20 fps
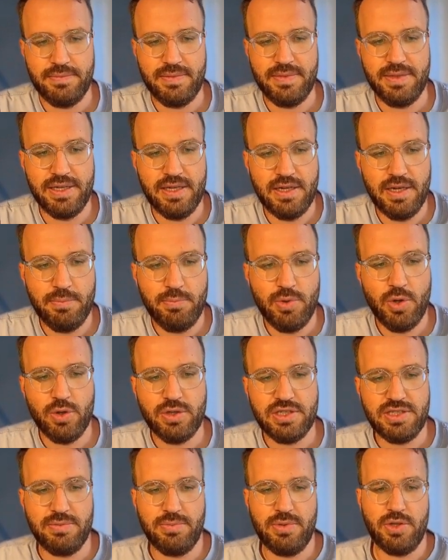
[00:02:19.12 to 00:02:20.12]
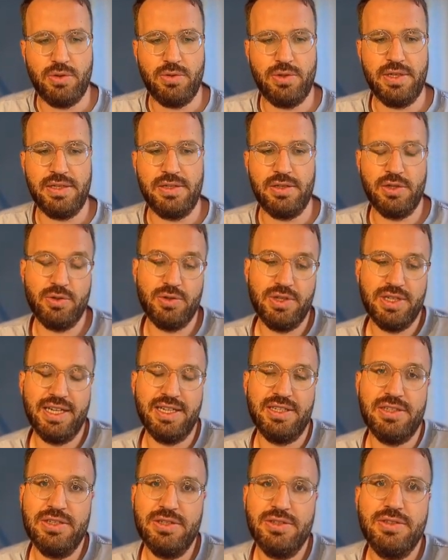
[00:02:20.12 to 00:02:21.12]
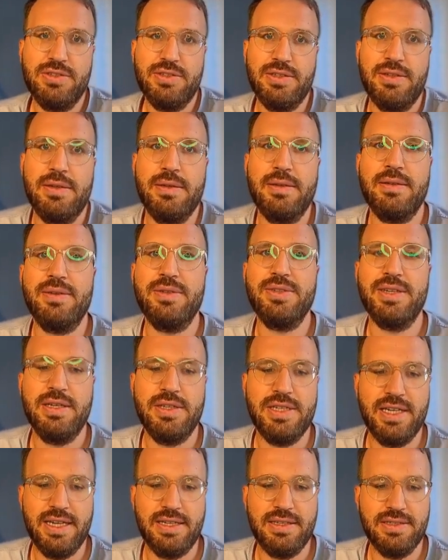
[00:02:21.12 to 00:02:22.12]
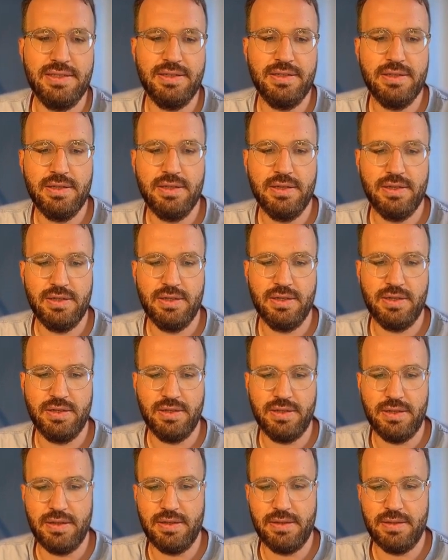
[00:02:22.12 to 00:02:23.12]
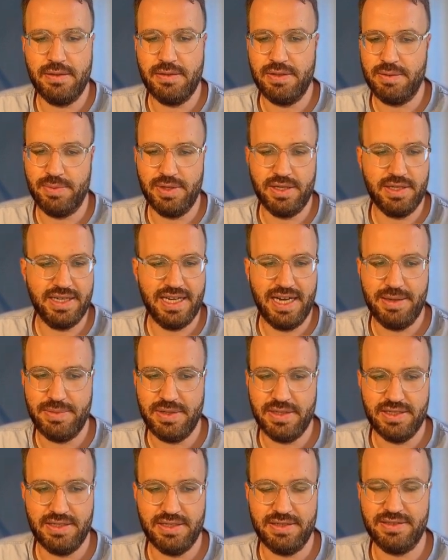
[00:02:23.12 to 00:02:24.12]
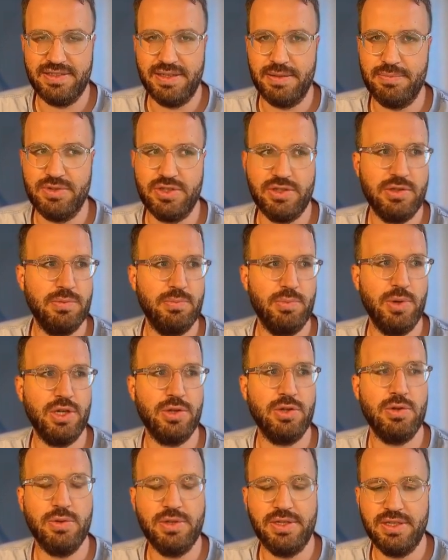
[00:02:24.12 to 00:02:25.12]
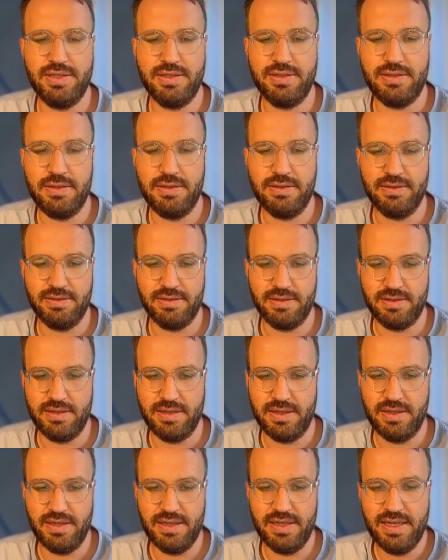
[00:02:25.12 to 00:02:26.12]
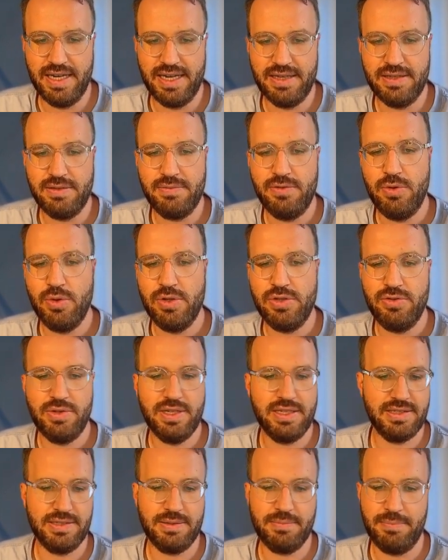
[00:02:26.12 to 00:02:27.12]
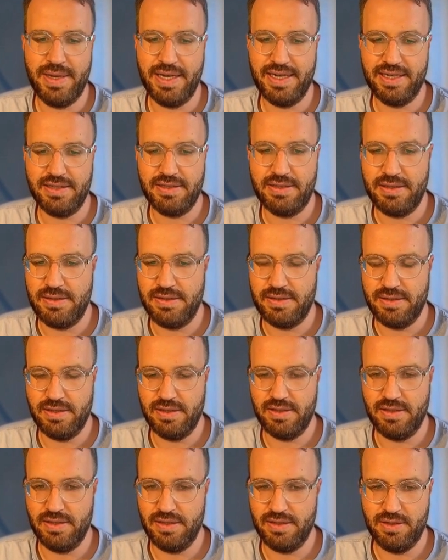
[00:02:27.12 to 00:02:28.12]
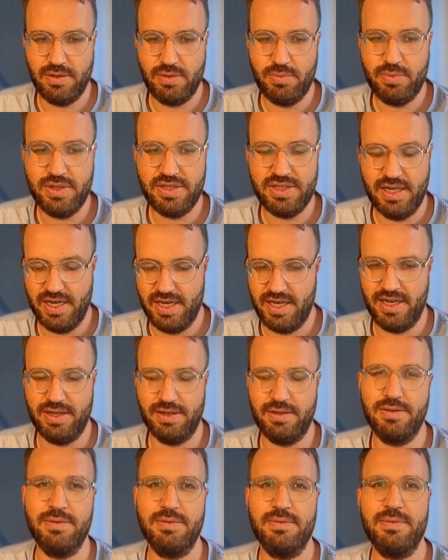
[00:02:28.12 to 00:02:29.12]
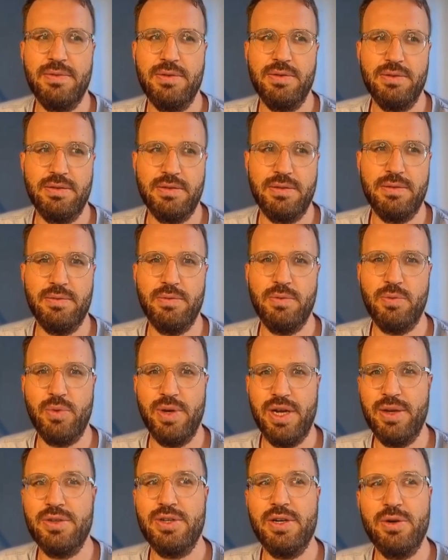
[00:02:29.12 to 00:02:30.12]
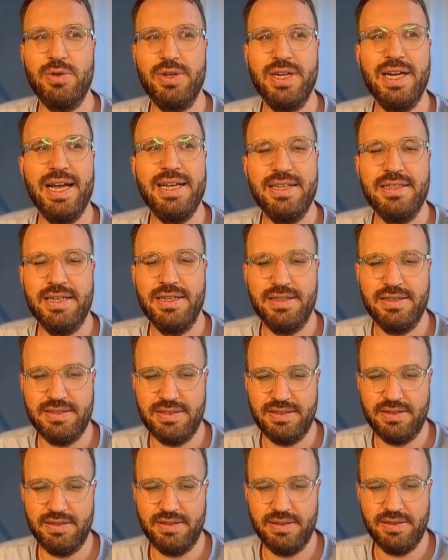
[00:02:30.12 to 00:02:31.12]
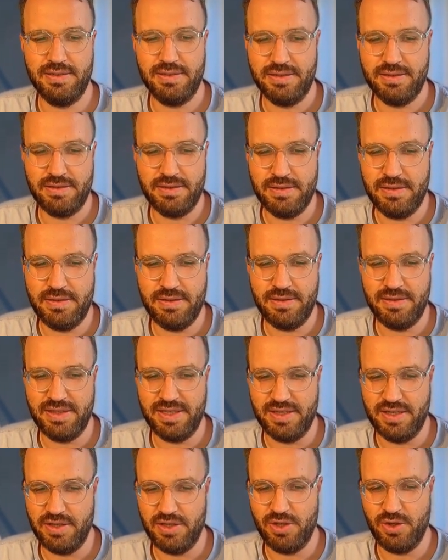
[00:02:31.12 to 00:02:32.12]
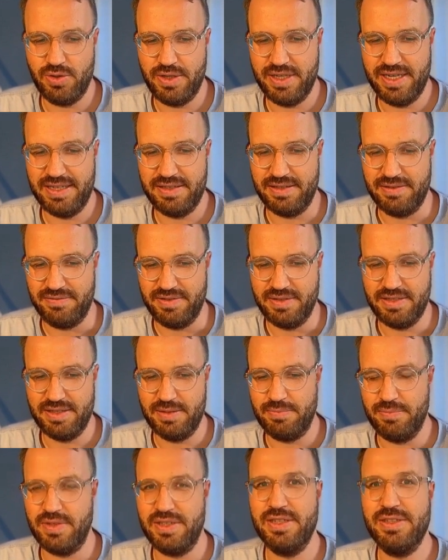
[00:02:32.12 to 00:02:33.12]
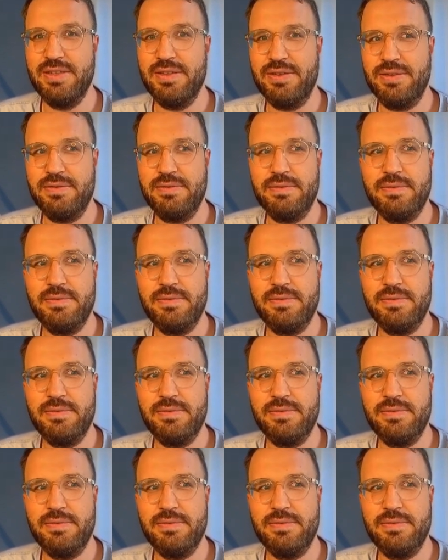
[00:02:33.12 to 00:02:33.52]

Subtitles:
There are more spurious correlations, such as the per capita consumption of margarine and divorce rates in Maine, which are well-known classics that are correlated for some reason.